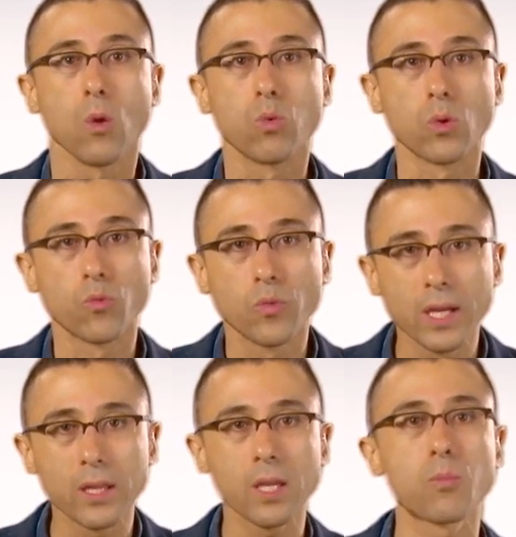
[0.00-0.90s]
will
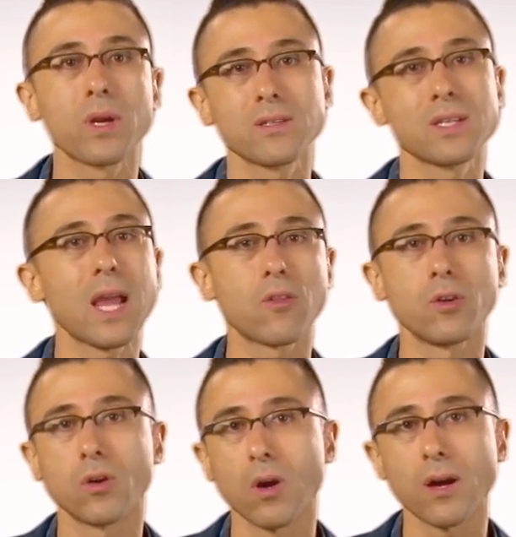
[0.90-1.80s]
really bring together
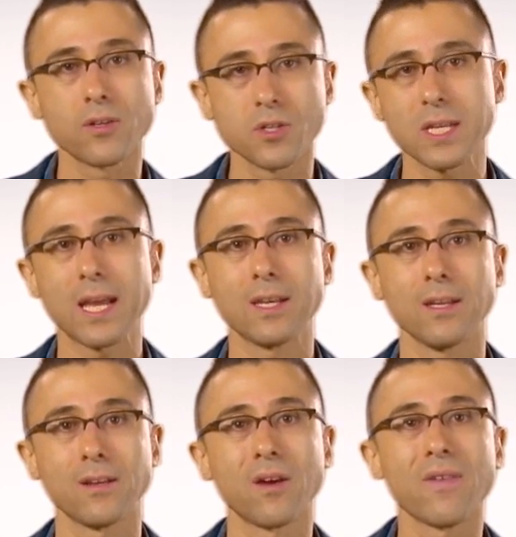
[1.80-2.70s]
your
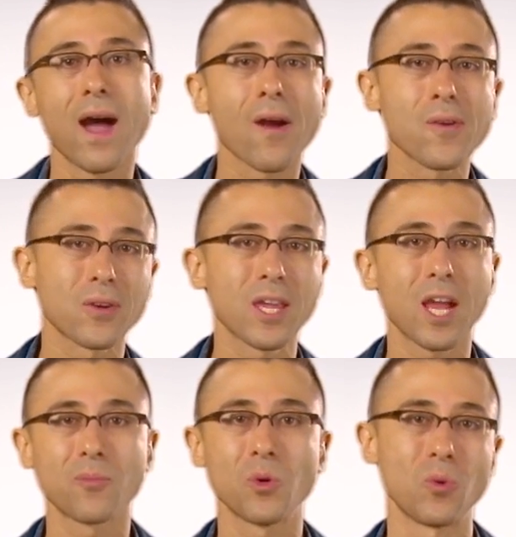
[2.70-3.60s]
understanding of how your
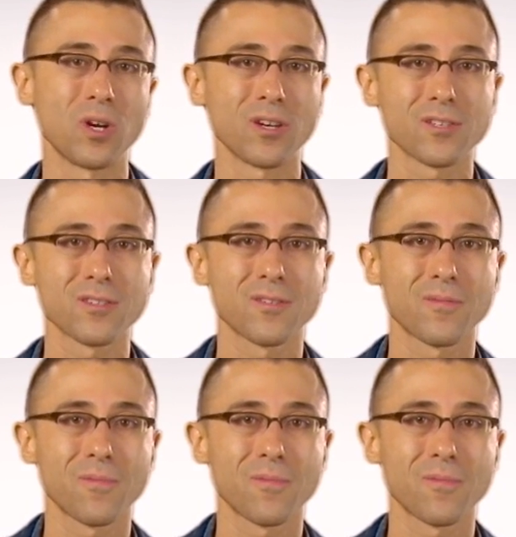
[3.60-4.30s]
camera works.